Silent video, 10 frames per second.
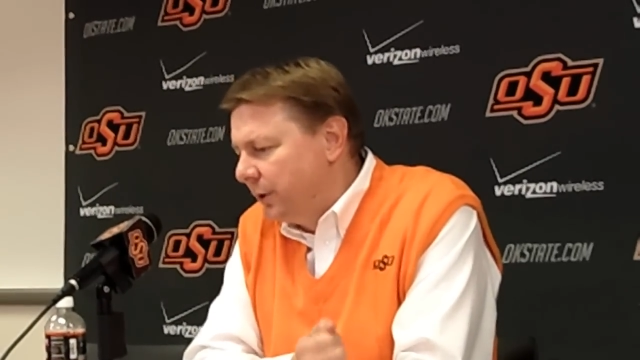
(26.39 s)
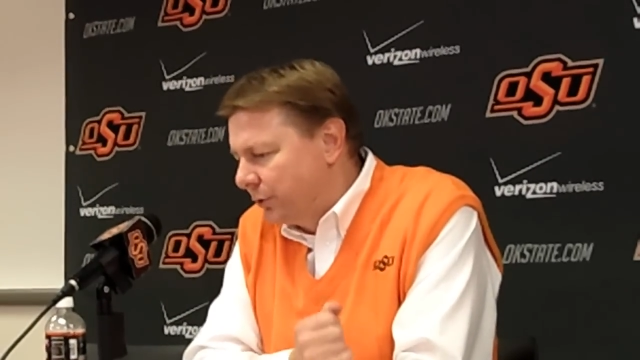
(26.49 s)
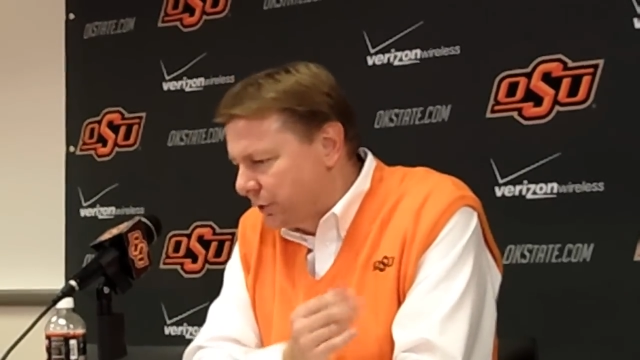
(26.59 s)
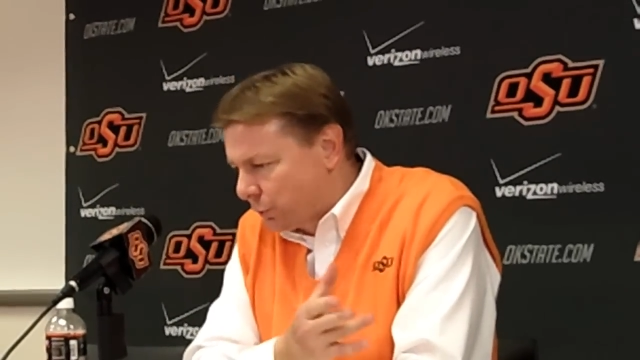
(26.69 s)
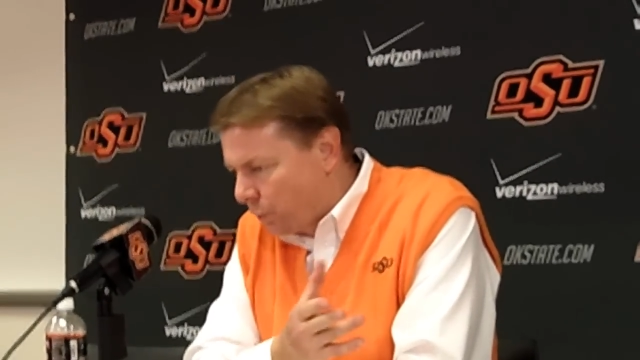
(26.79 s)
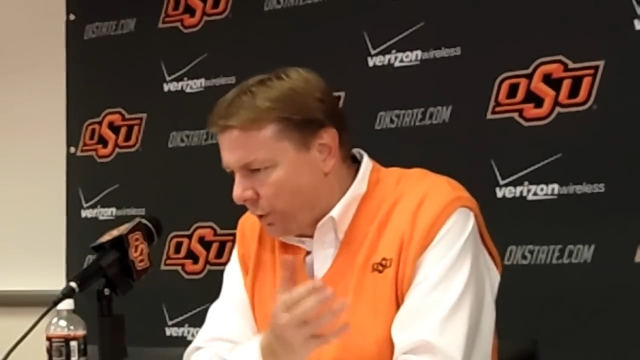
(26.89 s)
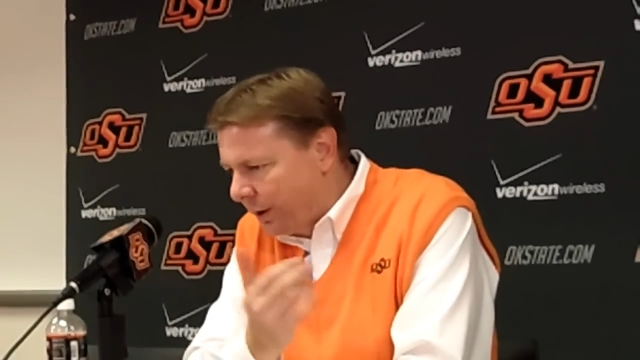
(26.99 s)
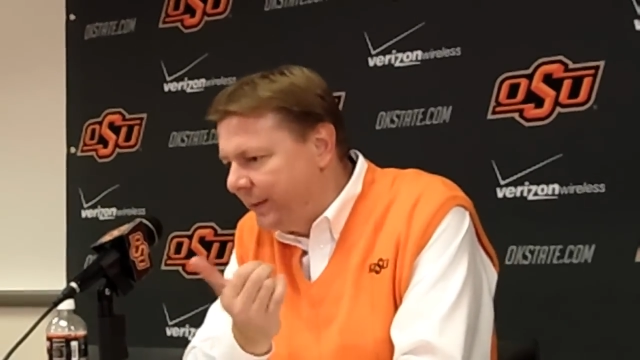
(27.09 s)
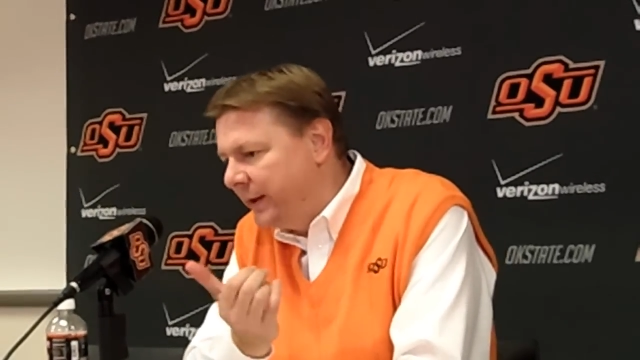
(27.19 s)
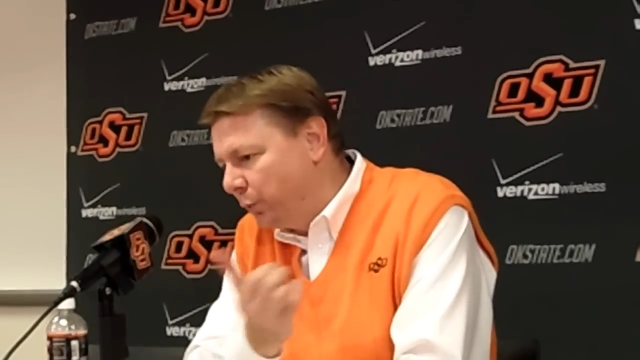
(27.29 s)
you know, just
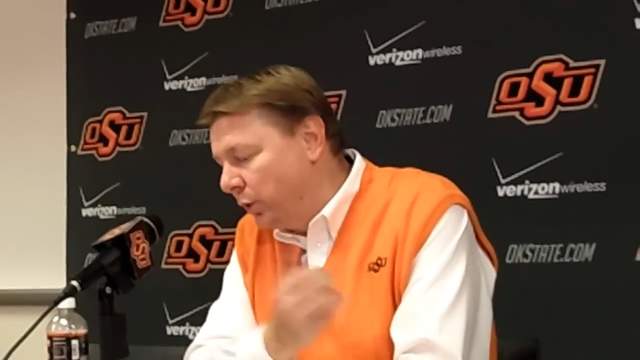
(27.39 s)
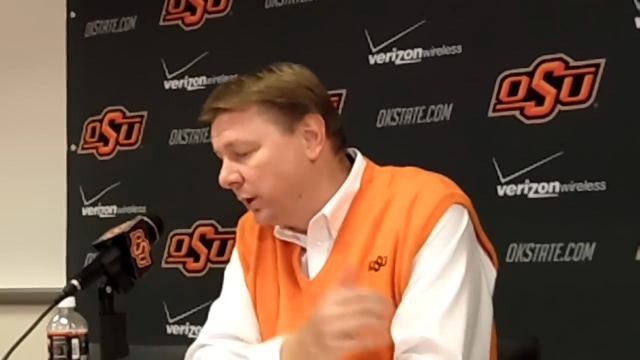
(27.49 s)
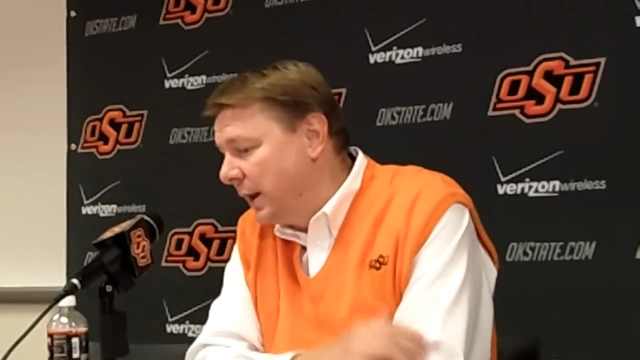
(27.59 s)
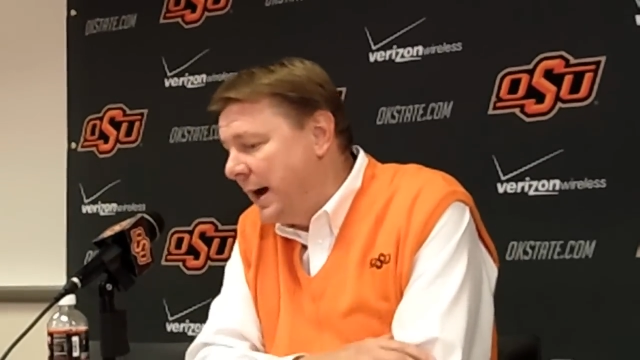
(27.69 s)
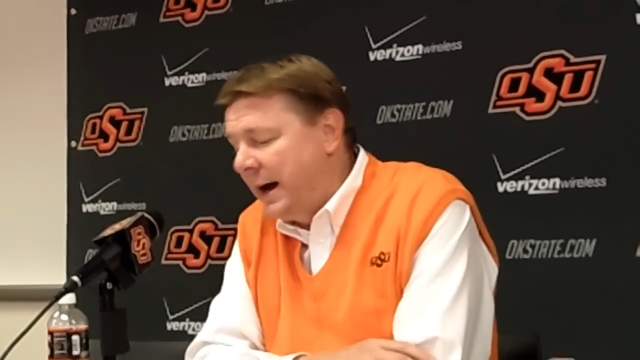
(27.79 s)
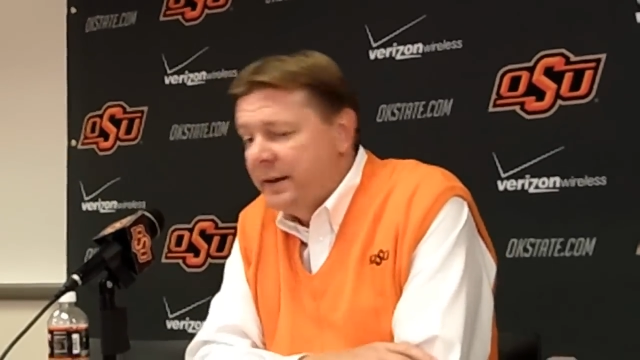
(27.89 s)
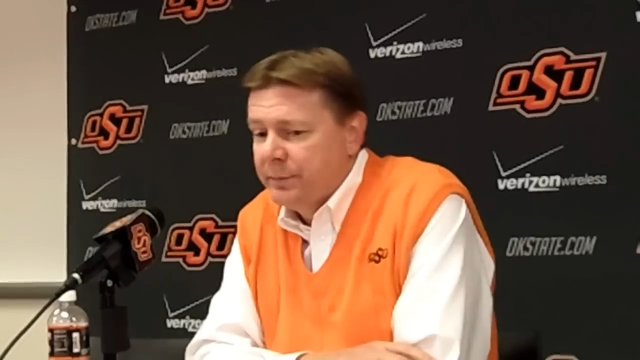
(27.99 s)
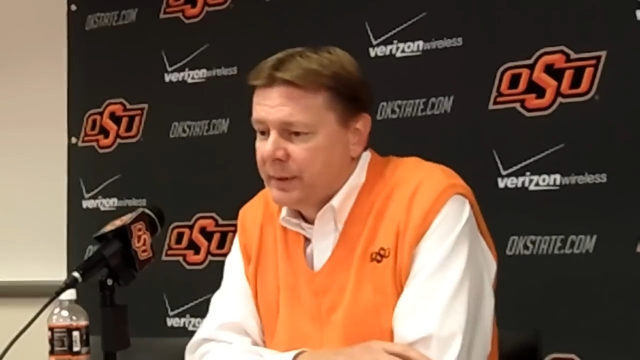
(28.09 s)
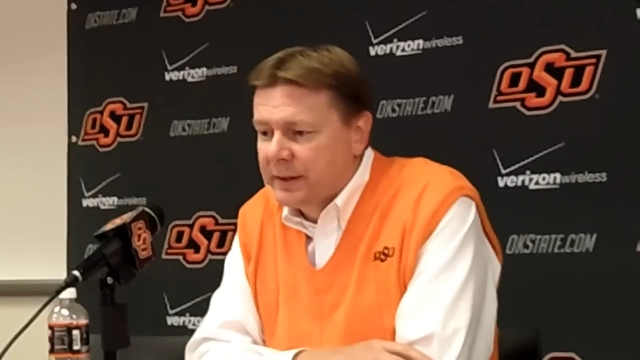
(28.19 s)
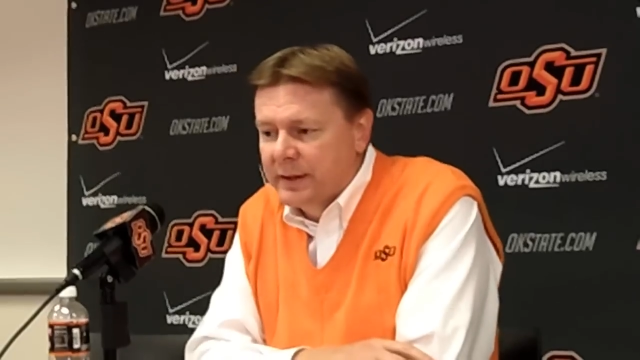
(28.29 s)
one and then one
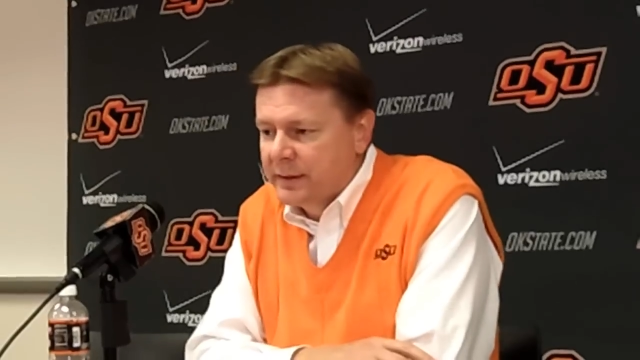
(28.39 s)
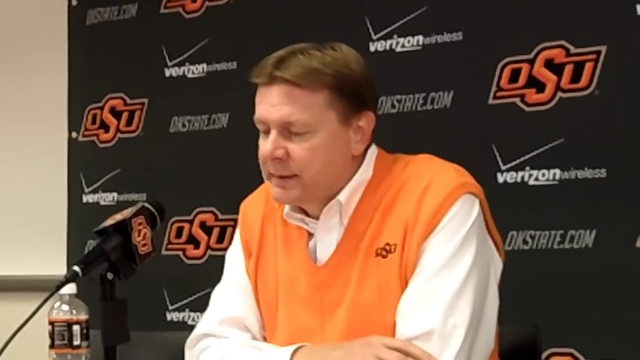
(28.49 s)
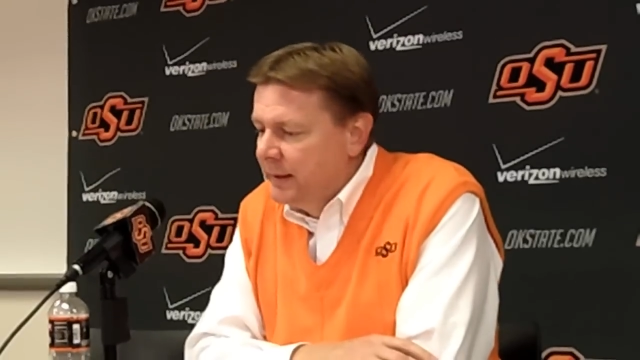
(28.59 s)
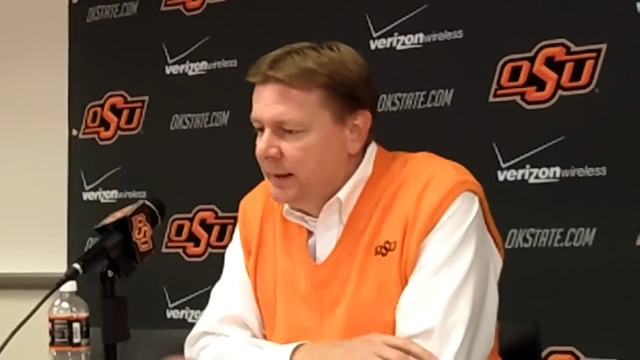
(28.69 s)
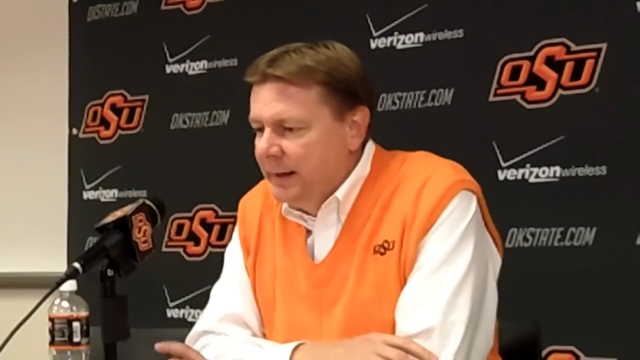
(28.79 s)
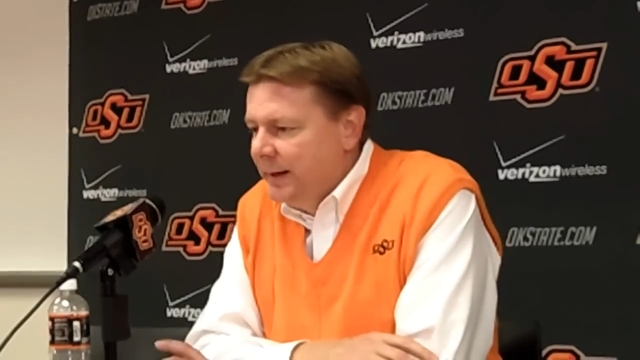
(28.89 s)
live, because,